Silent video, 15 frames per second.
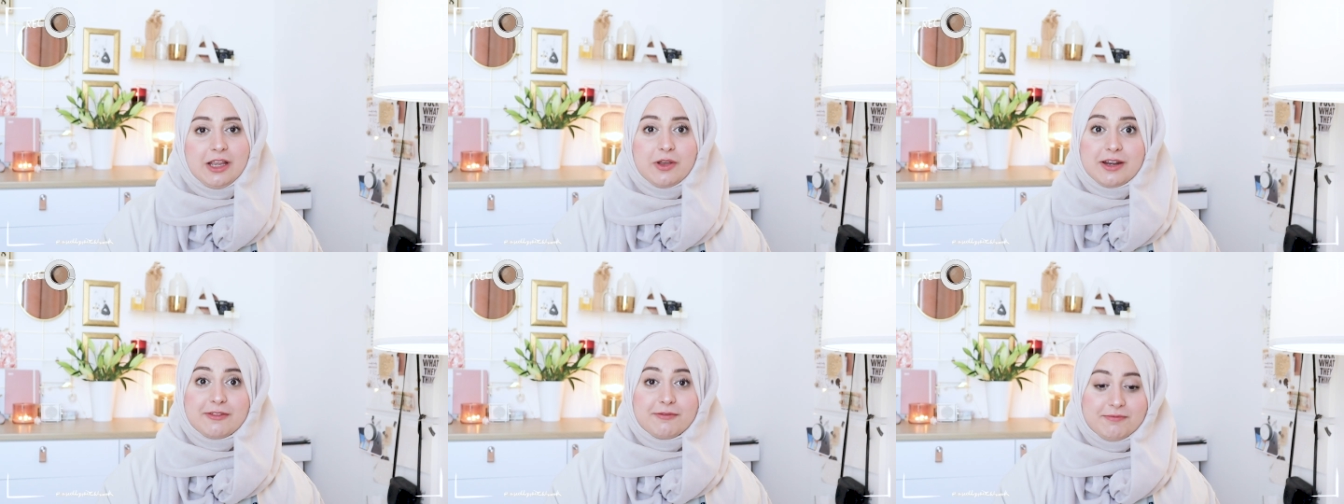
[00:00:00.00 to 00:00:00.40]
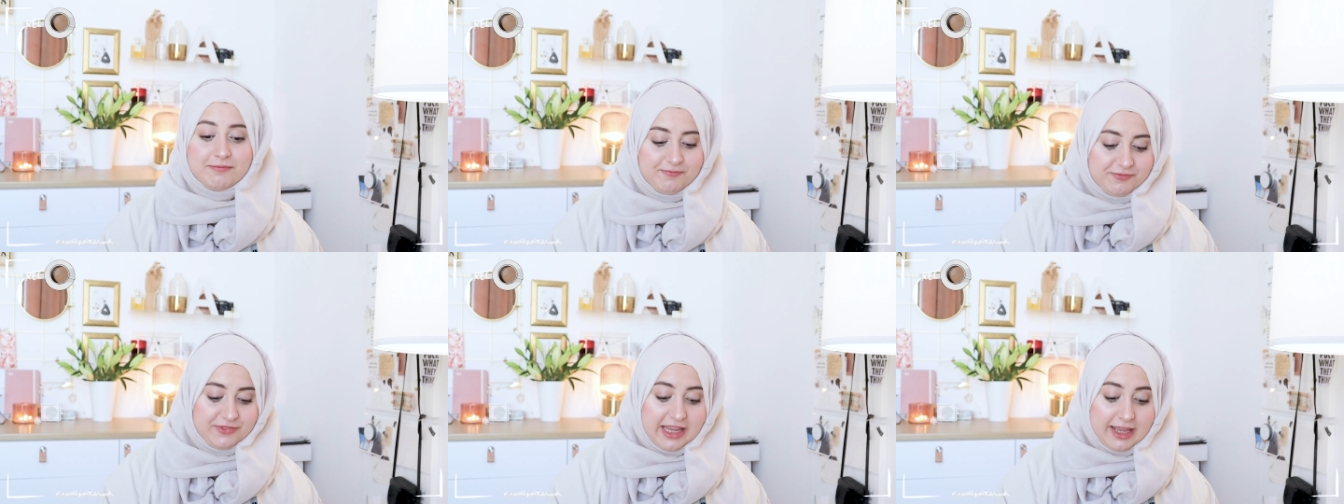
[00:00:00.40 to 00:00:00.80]
You can
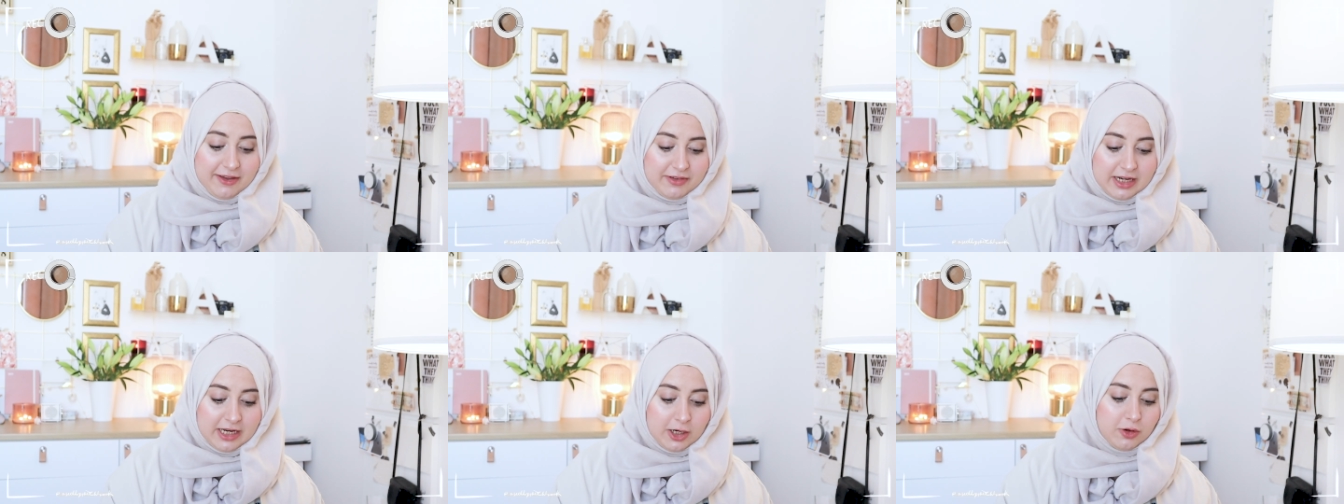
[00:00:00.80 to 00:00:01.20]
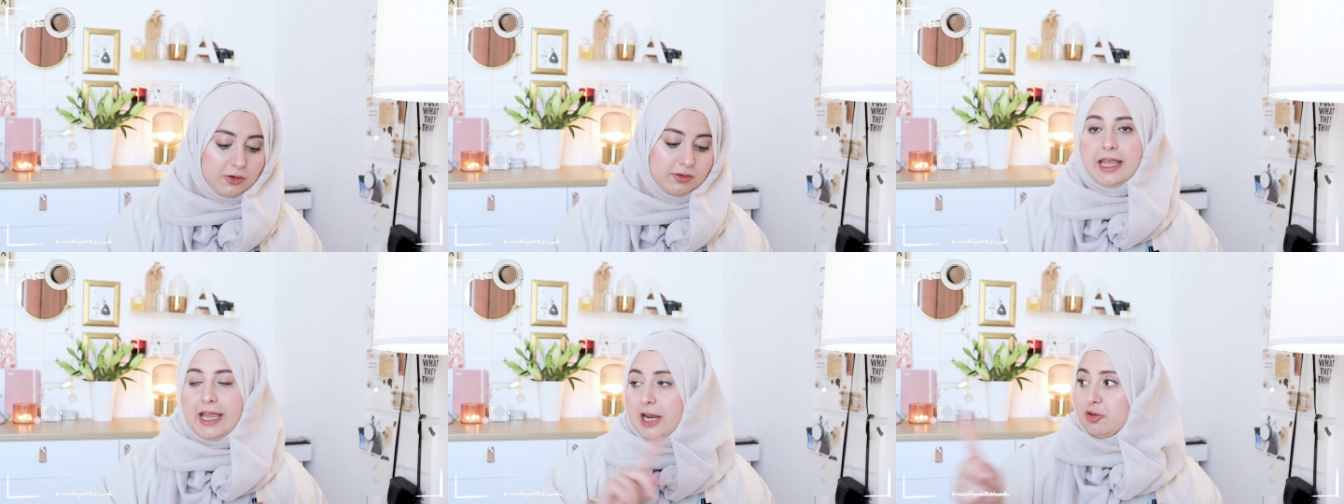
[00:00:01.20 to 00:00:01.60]
take a
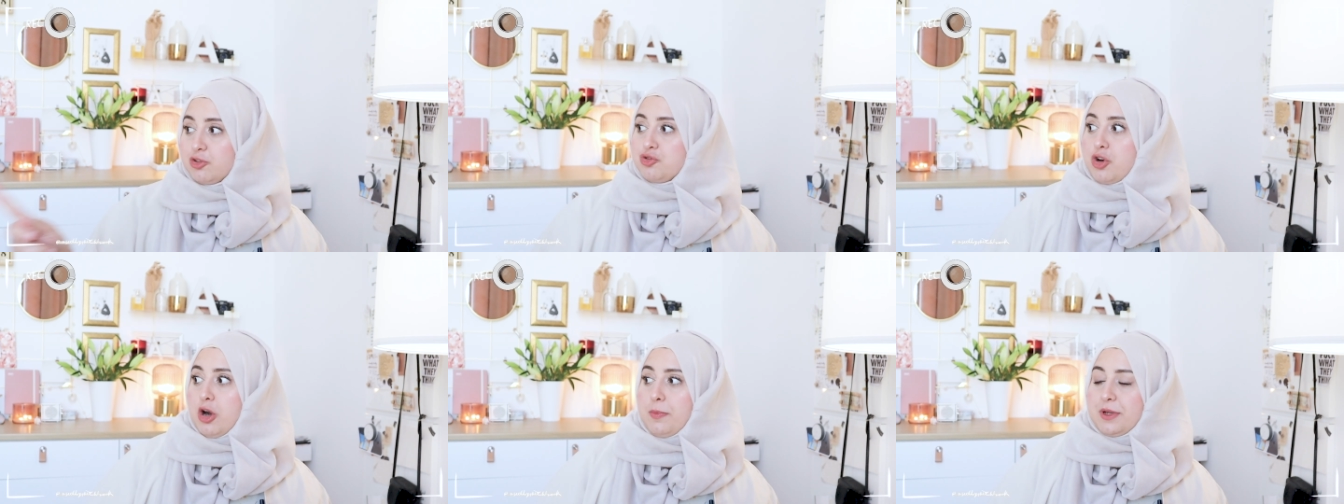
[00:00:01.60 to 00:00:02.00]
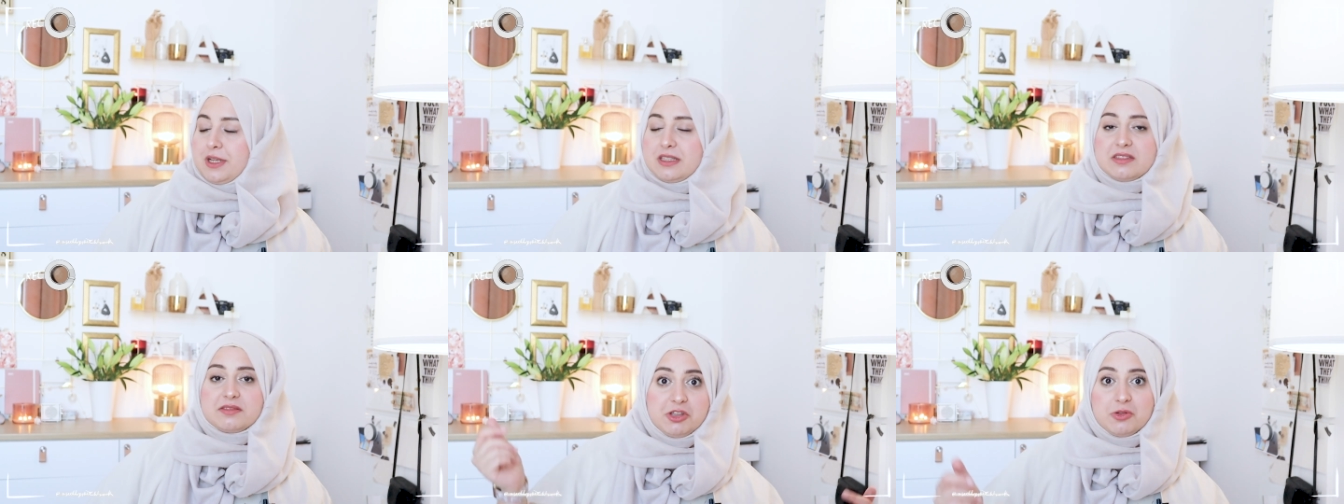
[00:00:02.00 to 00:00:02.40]
video, airdrop
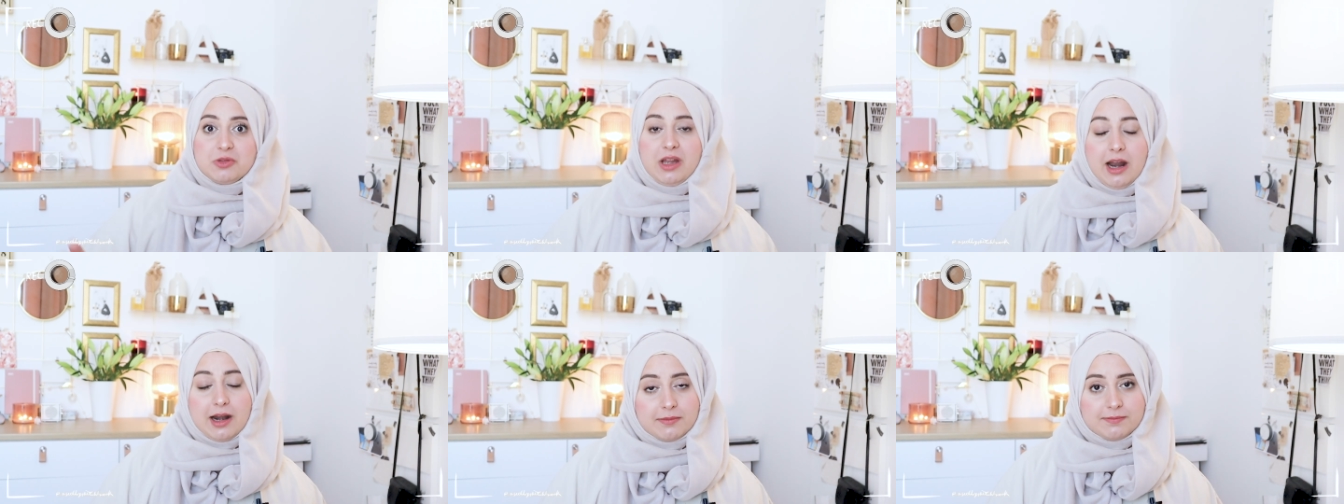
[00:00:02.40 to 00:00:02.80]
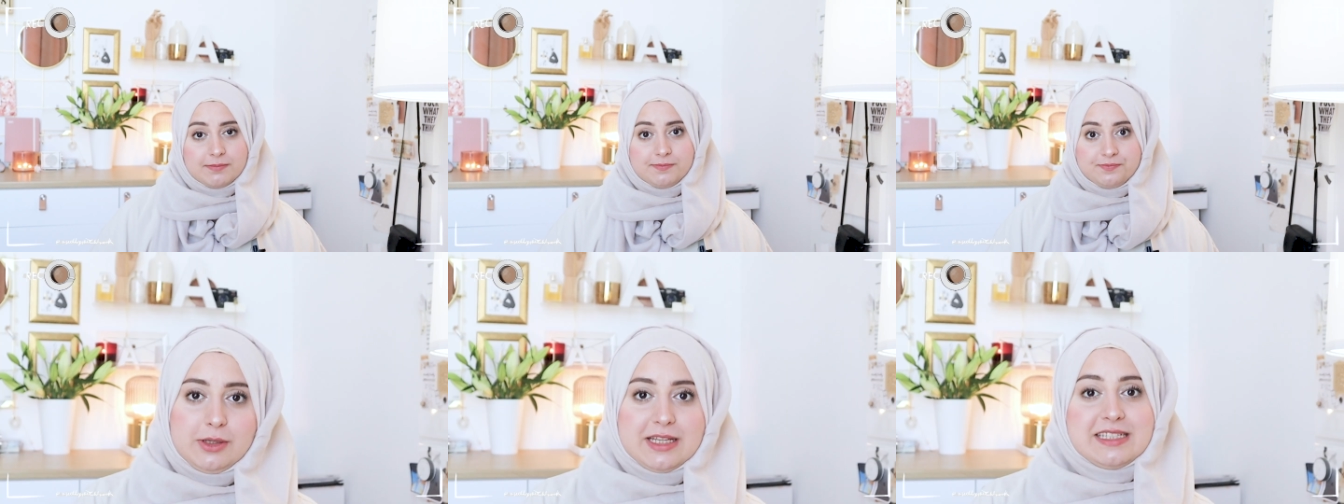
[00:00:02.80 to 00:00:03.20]
it, you're done.
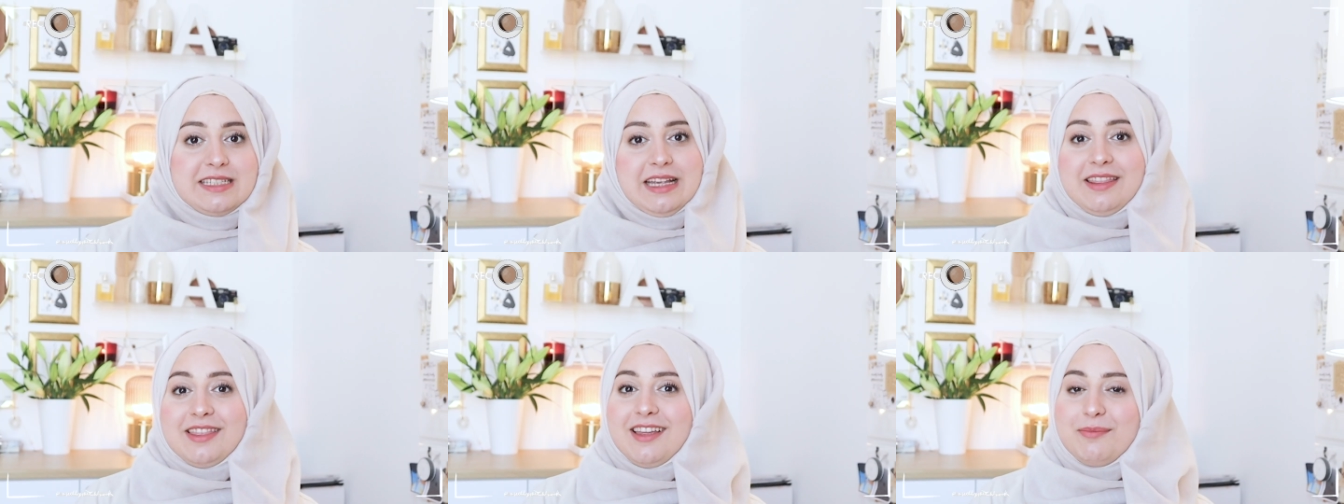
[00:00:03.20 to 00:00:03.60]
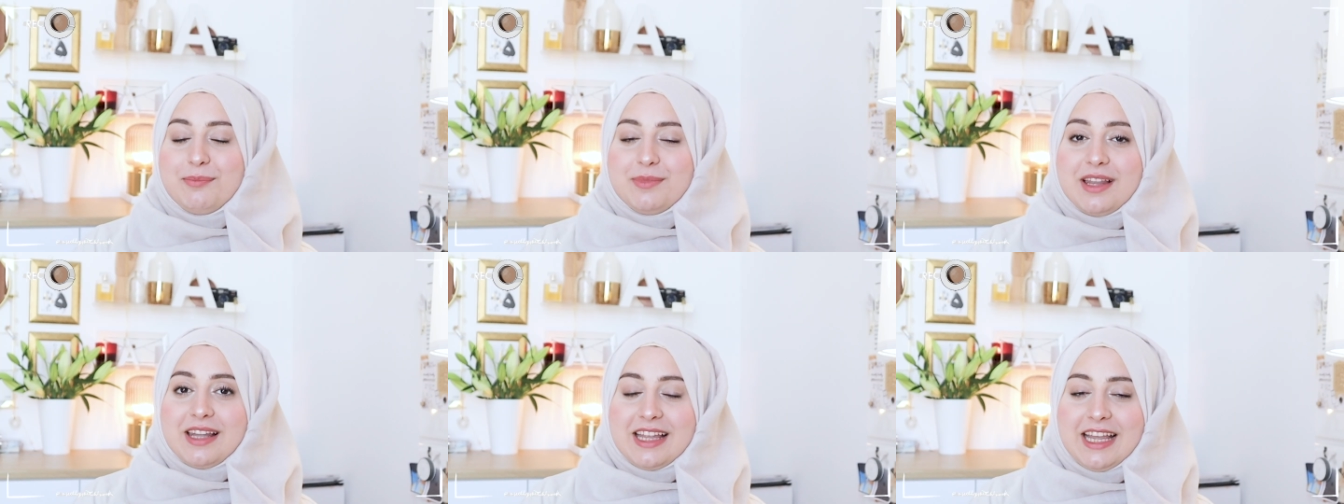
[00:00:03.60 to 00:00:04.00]
You can send
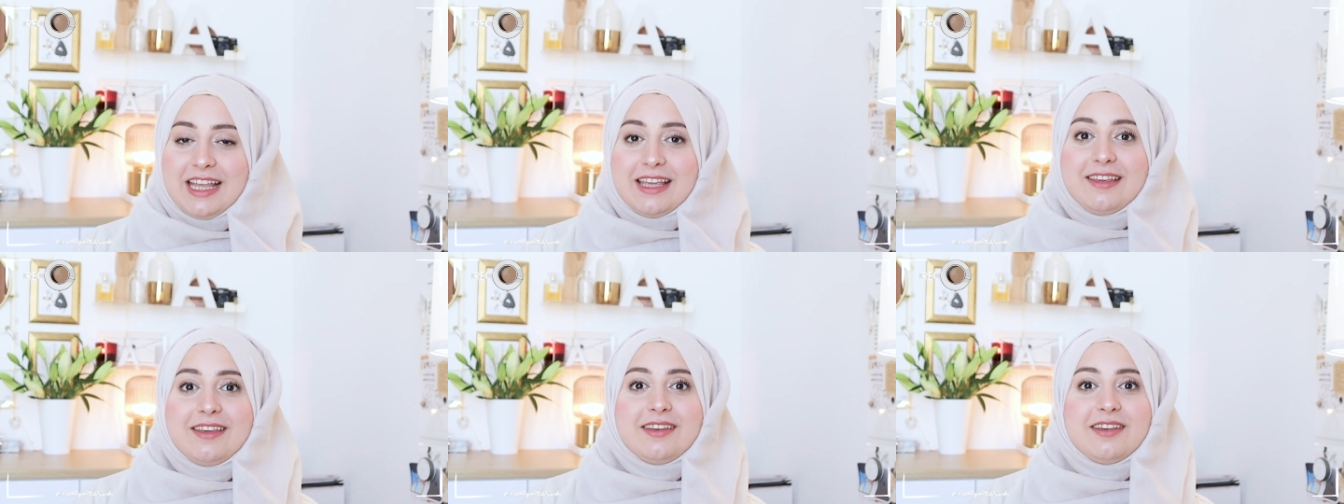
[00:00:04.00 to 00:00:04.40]
them the link,